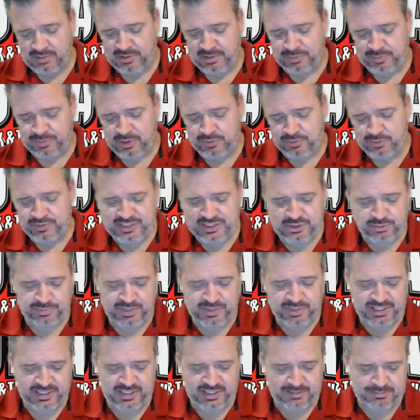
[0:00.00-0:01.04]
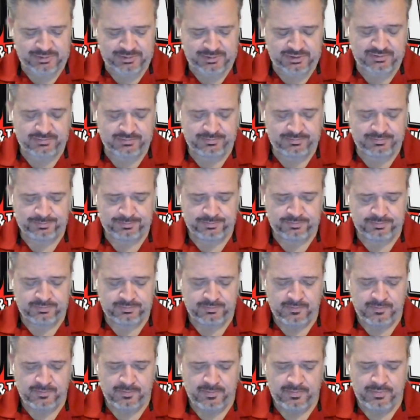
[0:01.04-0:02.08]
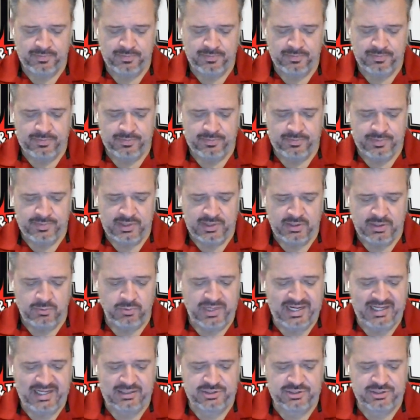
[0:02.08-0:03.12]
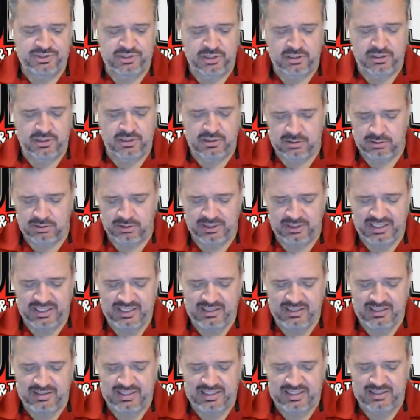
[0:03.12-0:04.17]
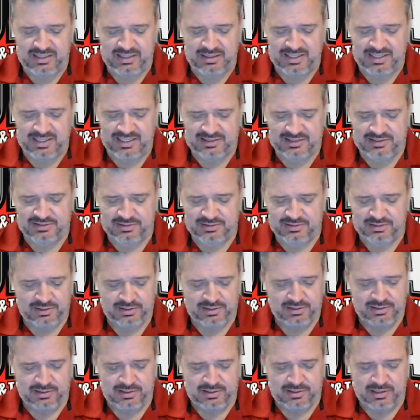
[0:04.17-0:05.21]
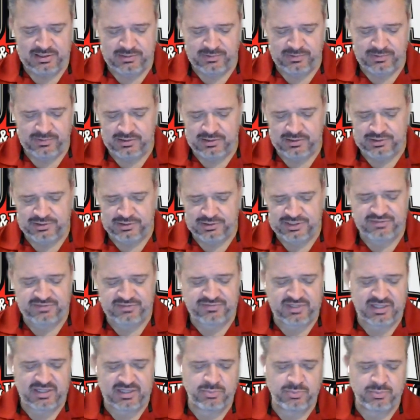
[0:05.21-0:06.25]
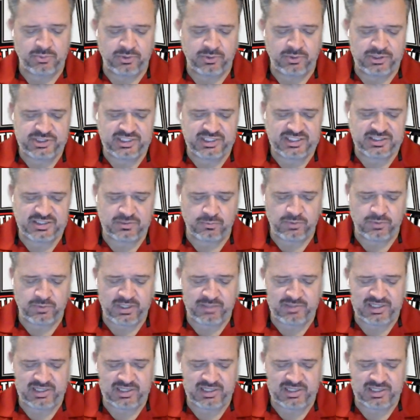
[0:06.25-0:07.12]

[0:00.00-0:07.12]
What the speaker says: Pro Diesel Pickups. Ryan Stahl leading that class at 365 points. Jason Wayman in